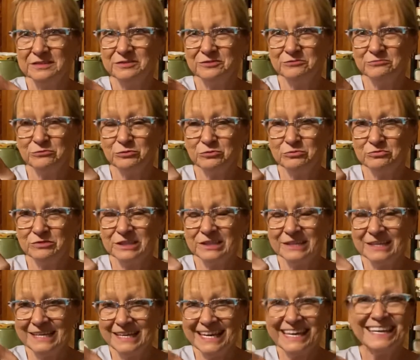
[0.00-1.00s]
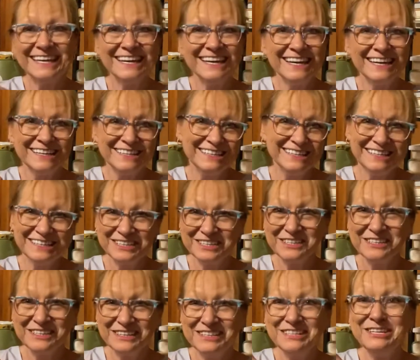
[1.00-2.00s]
would really cut
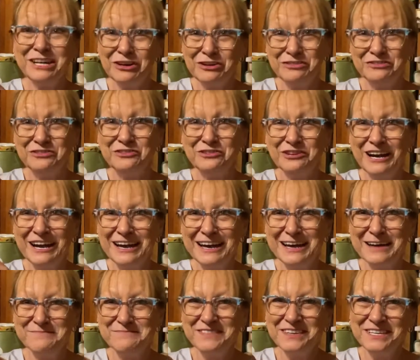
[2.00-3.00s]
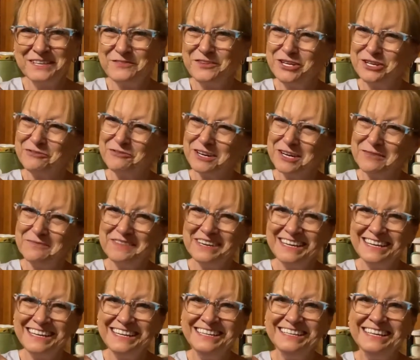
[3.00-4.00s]
dirt and grime, if you know what I
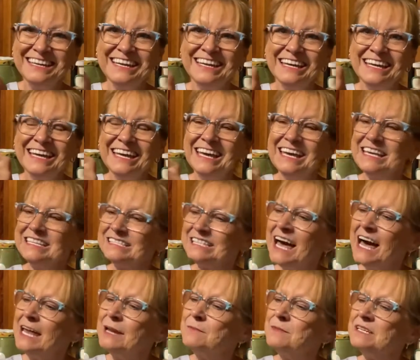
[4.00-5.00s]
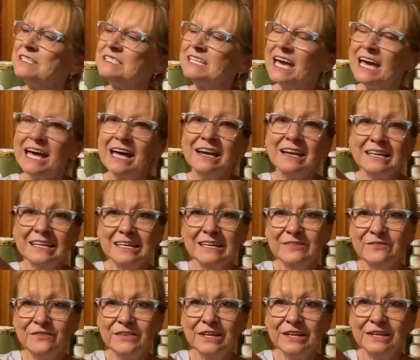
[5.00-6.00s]
mean. It's kind of metallic
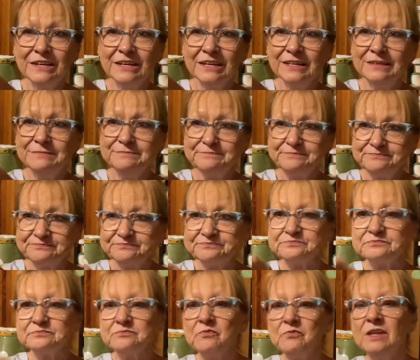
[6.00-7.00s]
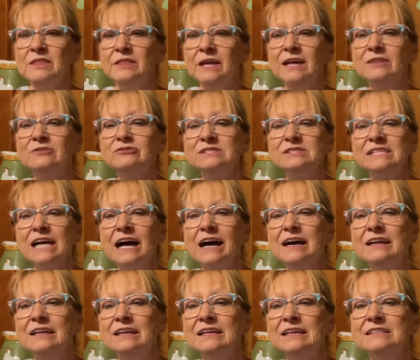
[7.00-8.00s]
feeling. The other
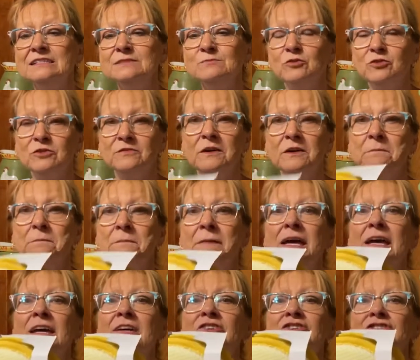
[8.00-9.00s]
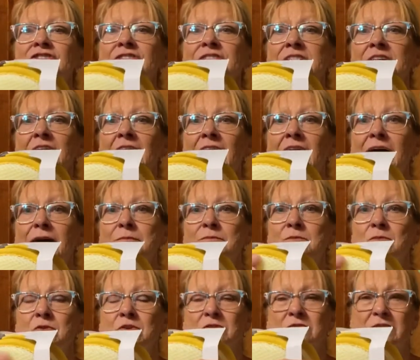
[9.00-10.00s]
side is more of a mesh type,
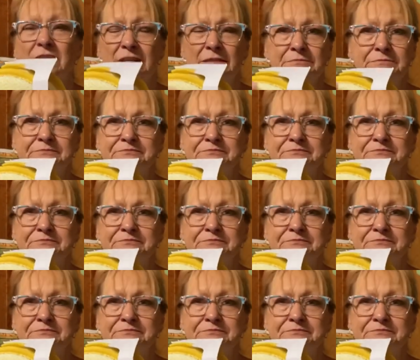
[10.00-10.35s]
more of a,